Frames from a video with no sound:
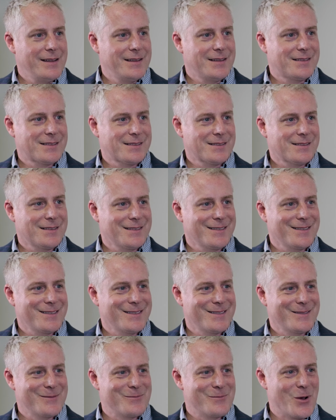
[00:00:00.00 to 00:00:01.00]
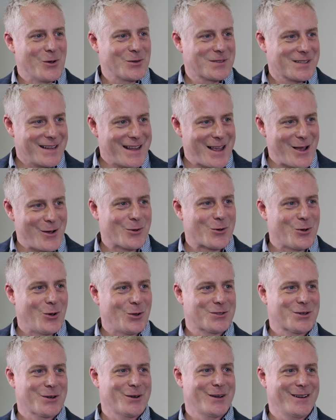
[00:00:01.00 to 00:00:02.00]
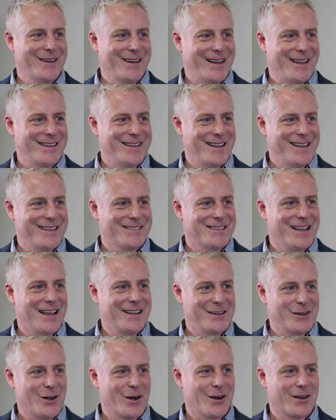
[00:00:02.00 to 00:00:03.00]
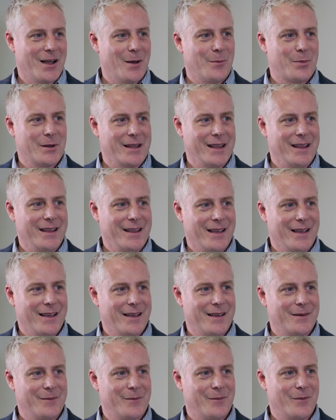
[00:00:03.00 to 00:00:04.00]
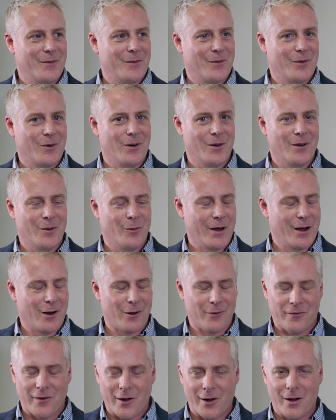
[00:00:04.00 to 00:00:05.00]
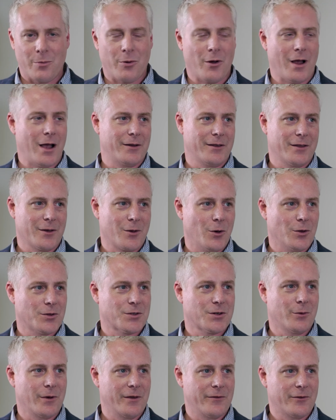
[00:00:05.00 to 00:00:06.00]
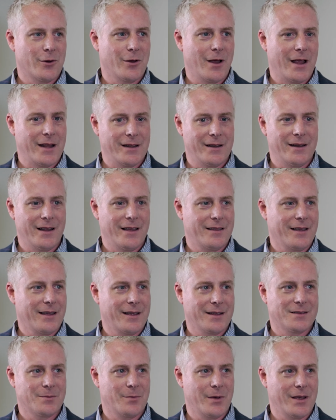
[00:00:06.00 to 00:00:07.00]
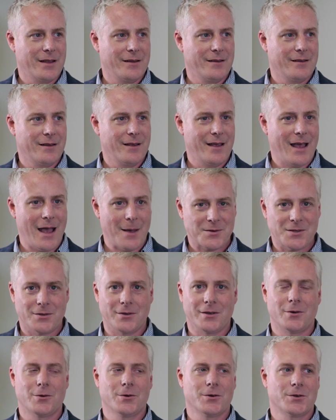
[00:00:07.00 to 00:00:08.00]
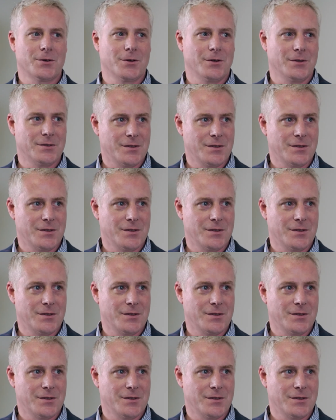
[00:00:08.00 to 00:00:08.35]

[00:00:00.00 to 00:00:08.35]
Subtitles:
is mostly how culture is done in our company. We are very proud of the culture we've created, and I think it's been absolutely crucial